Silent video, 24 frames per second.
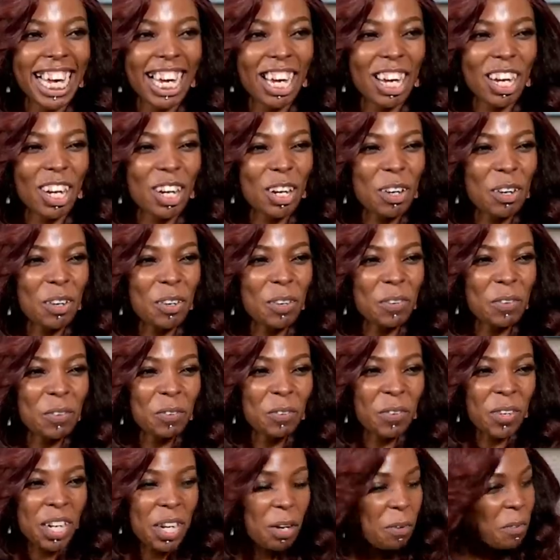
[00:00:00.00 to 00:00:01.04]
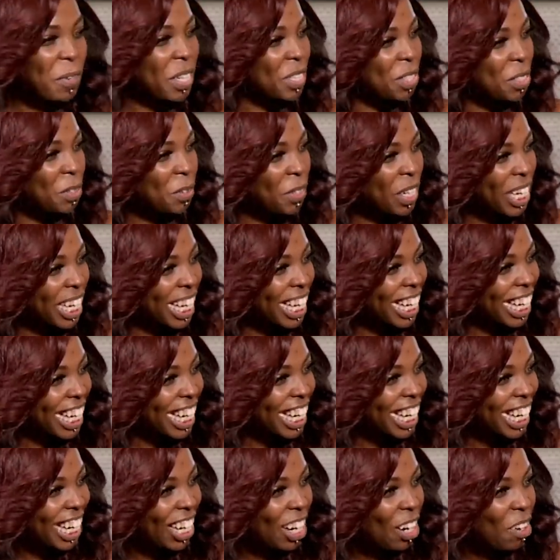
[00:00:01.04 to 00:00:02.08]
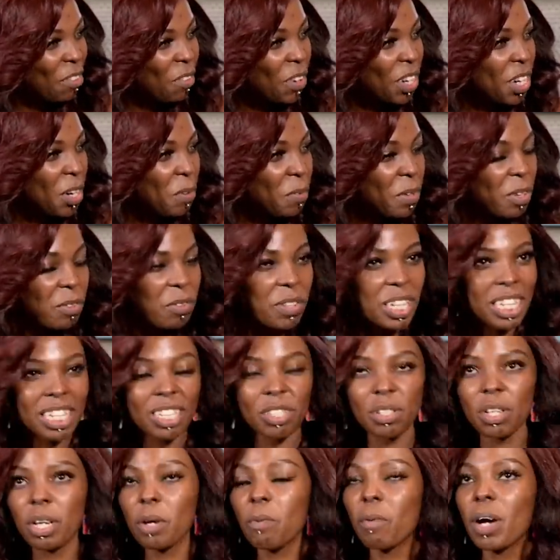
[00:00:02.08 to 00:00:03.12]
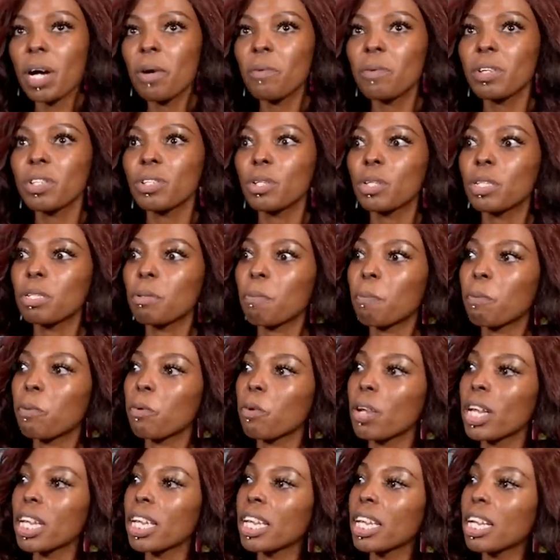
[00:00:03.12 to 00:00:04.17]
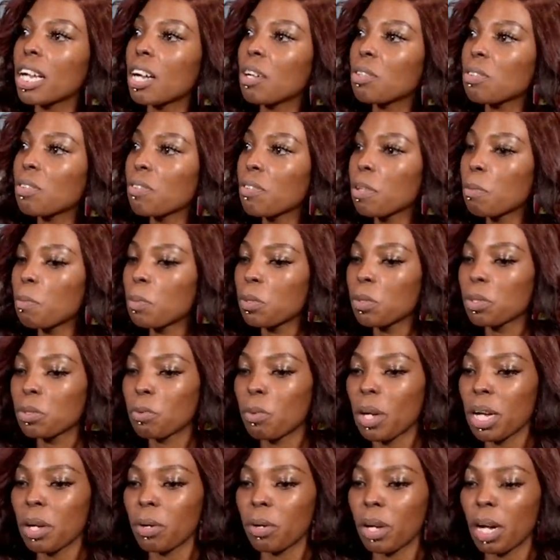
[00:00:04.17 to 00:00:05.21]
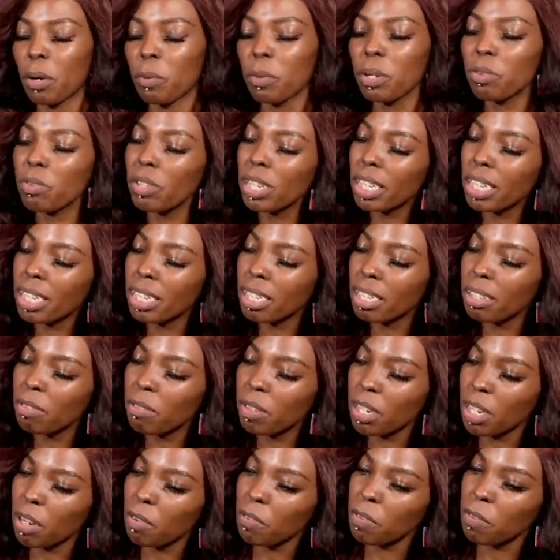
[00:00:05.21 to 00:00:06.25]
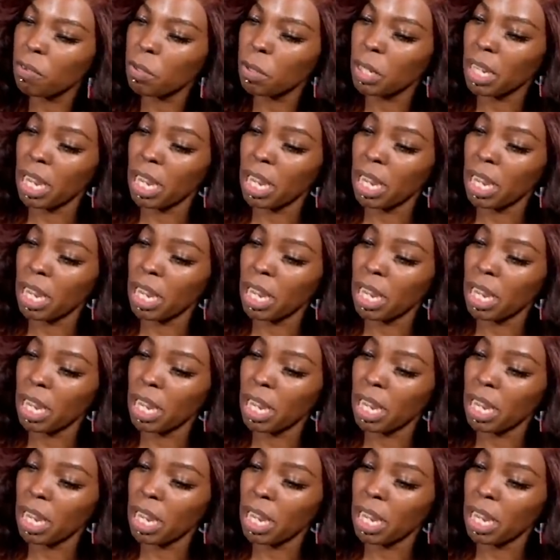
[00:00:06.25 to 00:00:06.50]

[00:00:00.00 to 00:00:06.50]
Yeah. Oh, what are we doing? Mm. What are we mm. really doing? Why are we not breaking out of the mold? Mm. Why are we really living a full